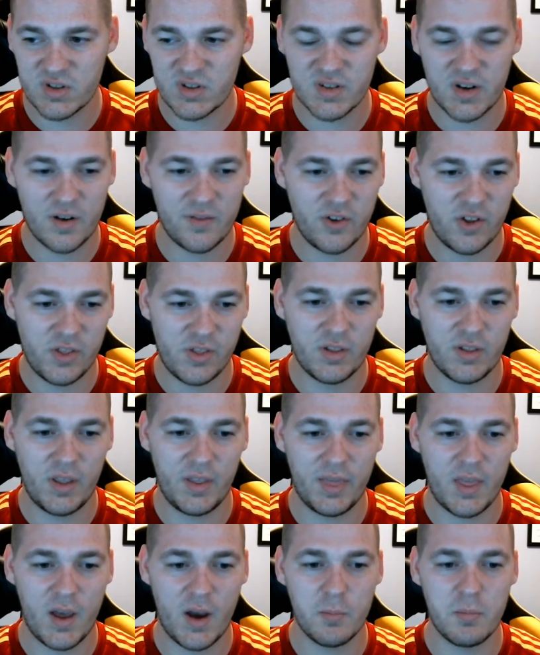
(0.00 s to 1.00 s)
and everything
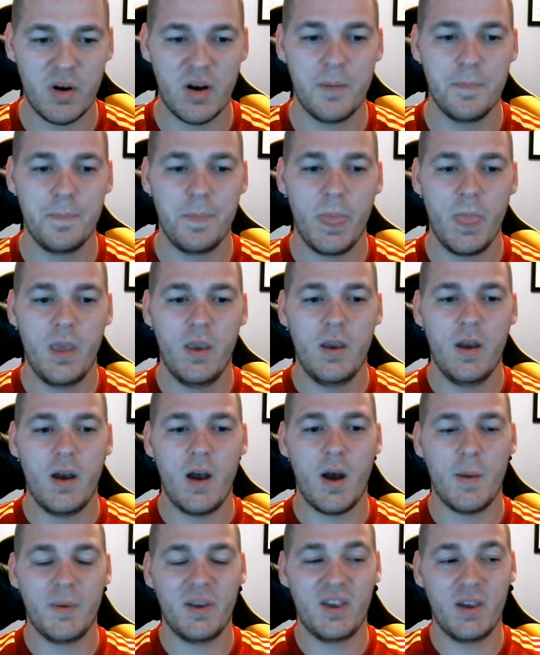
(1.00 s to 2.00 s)
like that. But
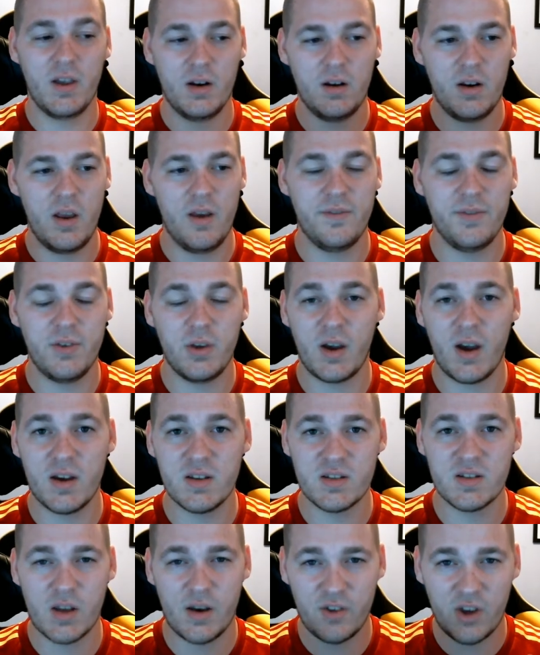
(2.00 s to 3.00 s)
again, if you
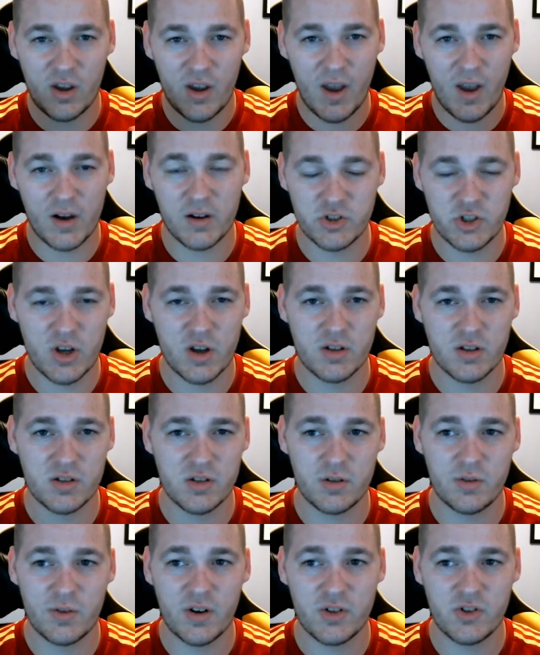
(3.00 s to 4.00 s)
guys haven't had a
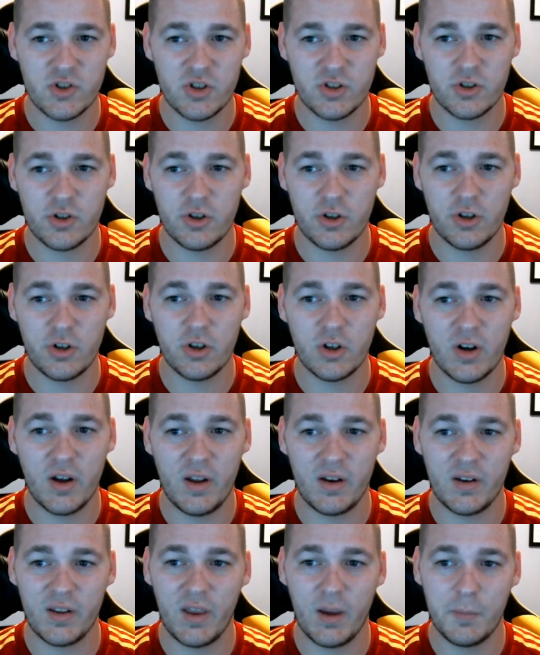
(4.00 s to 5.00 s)
chance to register your
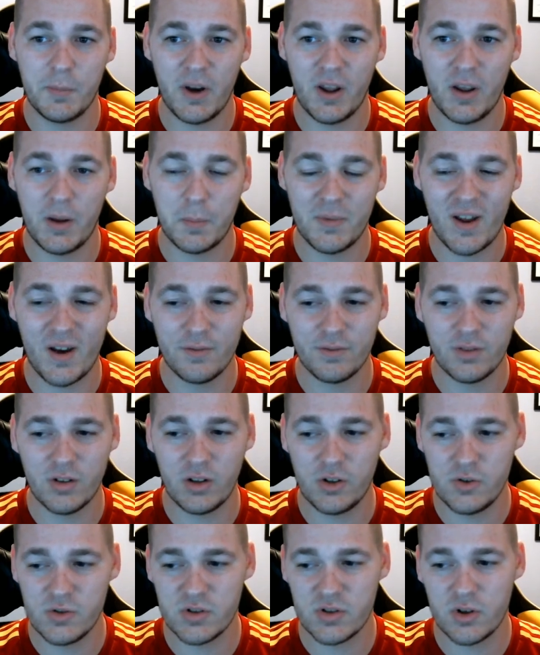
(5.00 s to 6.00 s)
in-game name, definitely
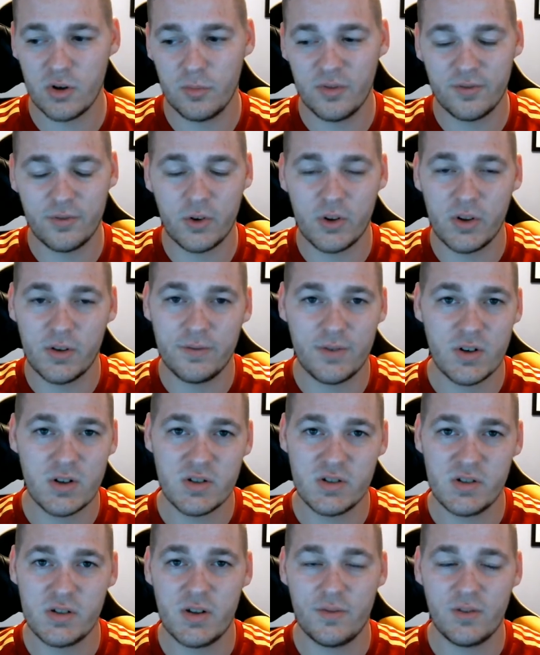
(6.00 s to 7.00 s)
do so before the
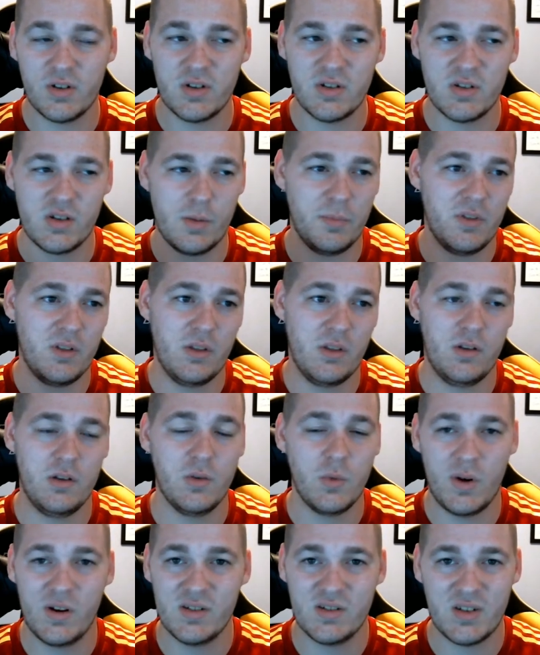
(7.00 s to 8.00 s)
1st. Definitely something that you
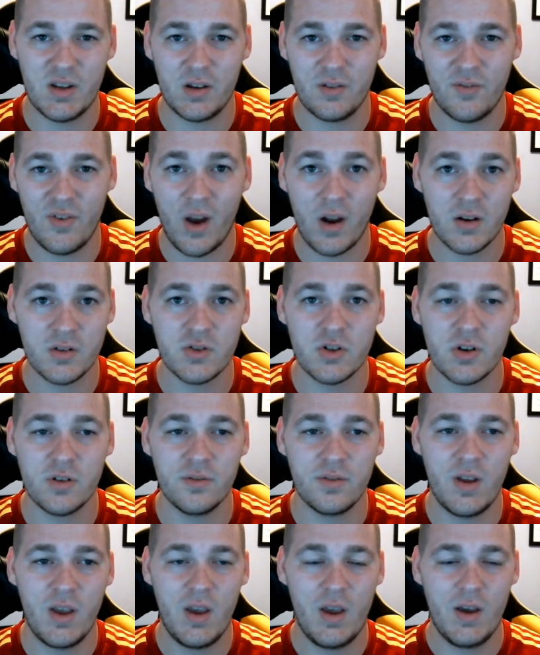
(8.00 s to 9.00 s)
want to take advantage
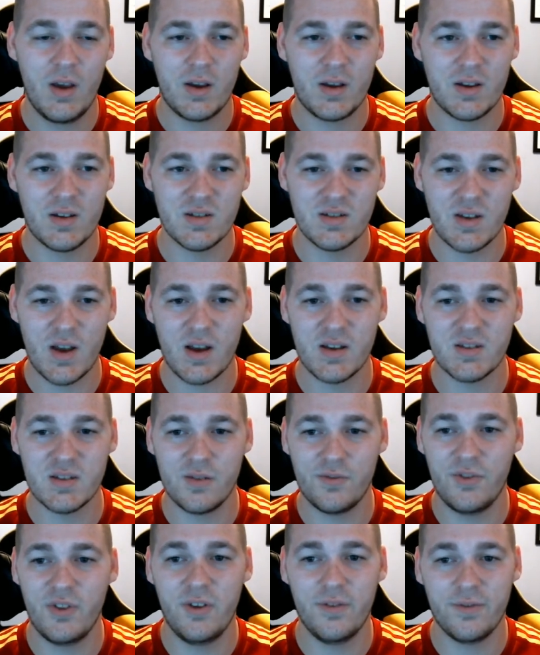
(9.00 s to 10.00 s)
of, because as
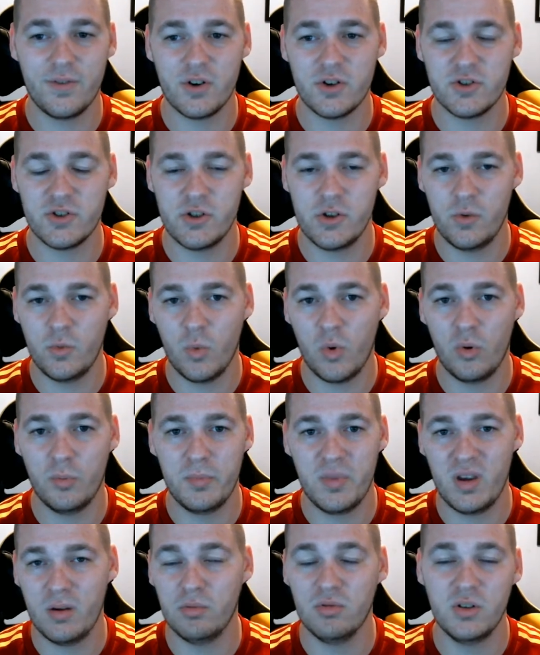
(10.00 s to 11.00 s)
of the 1st, you
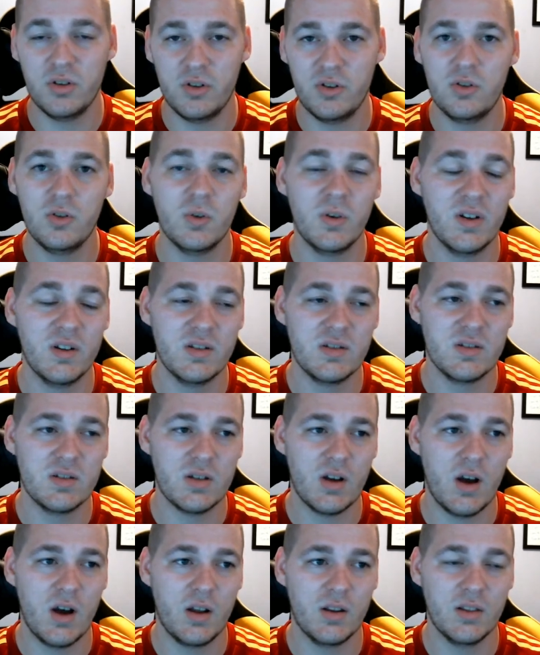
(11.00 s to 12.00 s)
won't be able to do it
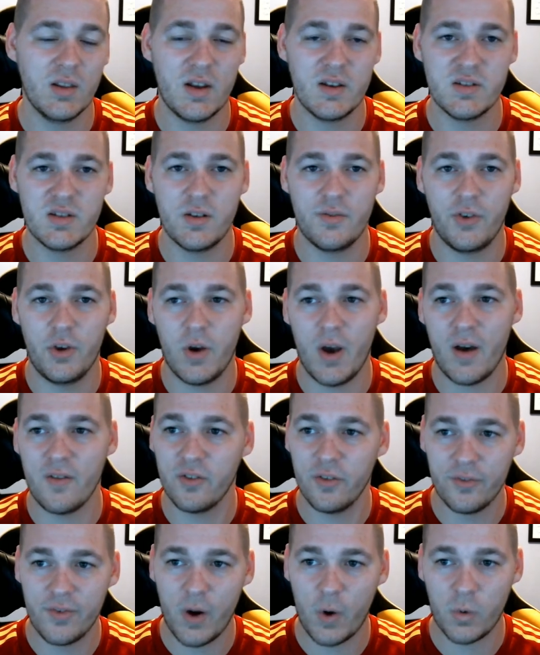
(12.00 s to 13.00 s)
unless if you
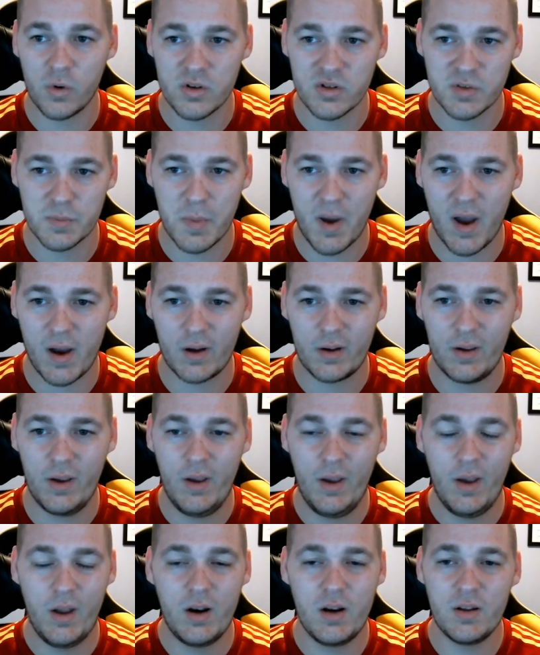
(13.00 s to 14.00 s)
have a Founders Pack.
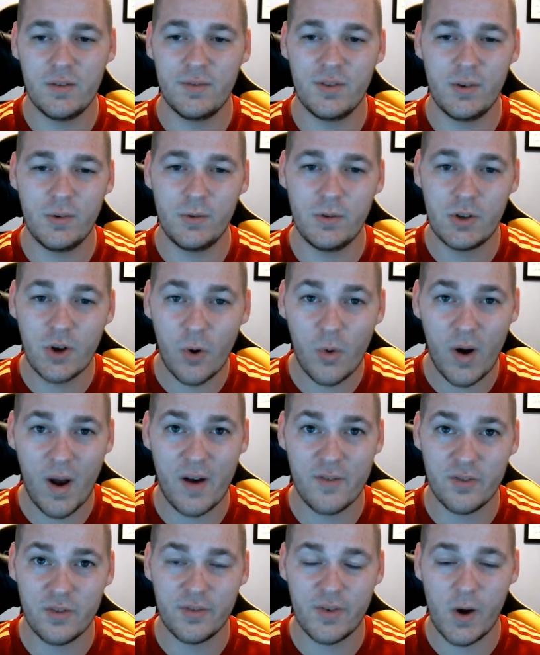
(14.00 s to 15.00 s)
If you don't
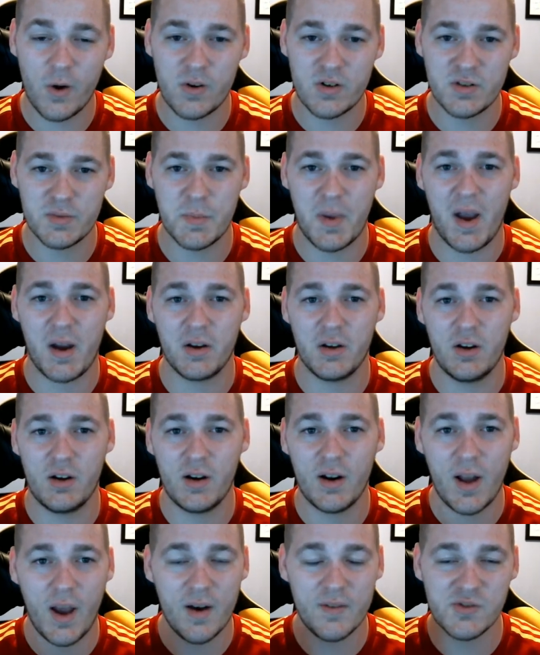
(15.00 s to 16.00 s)
have a Founders Pack, you're
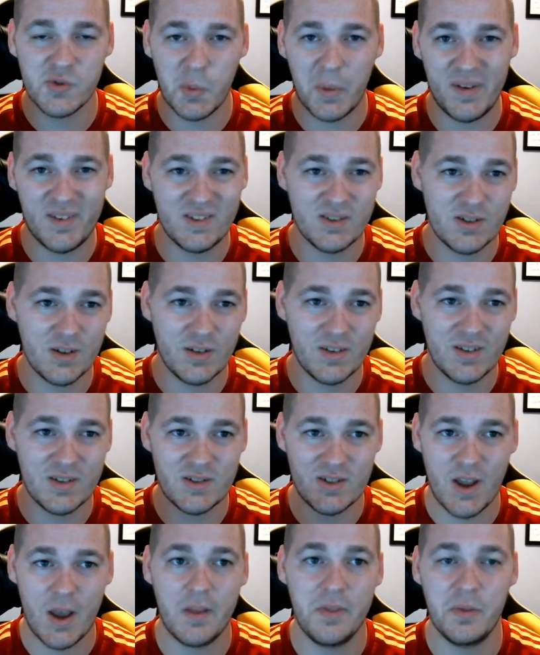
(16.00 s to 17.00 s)
going to have to wait until the
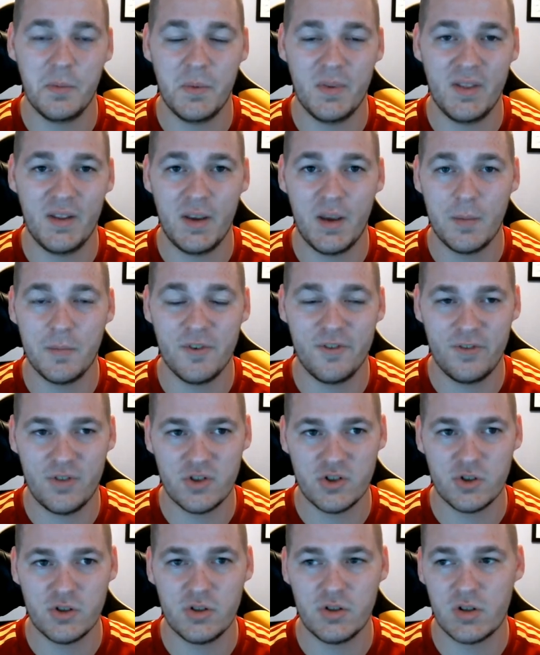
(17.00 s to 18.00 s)
10th when the game
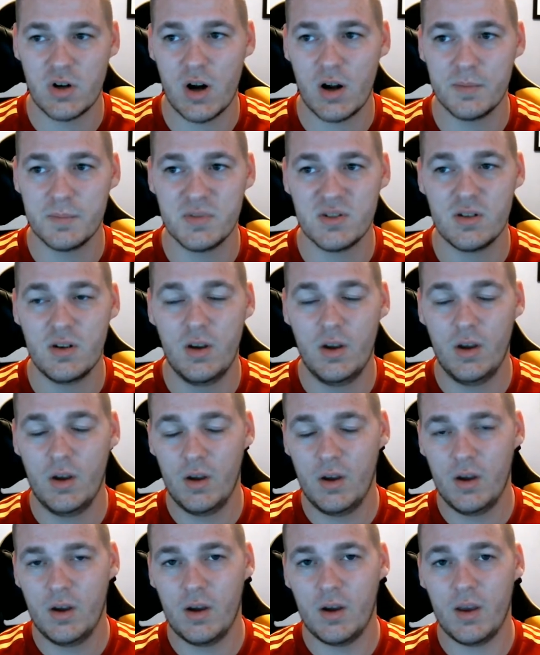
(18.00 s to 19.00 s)
officially drops.
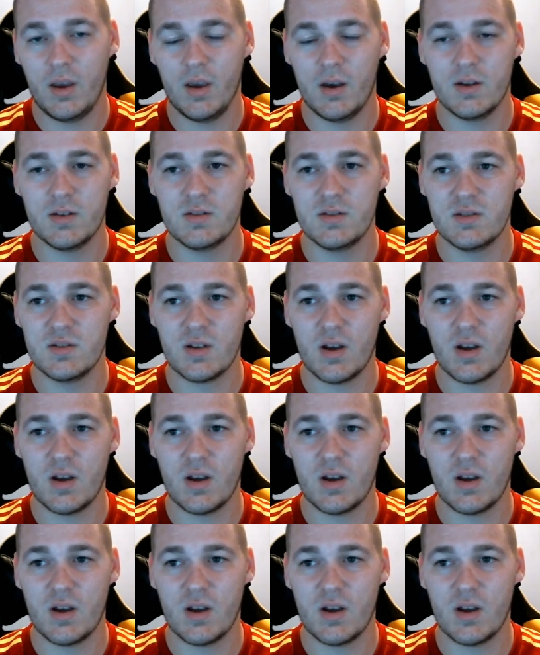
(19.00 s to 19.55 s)
And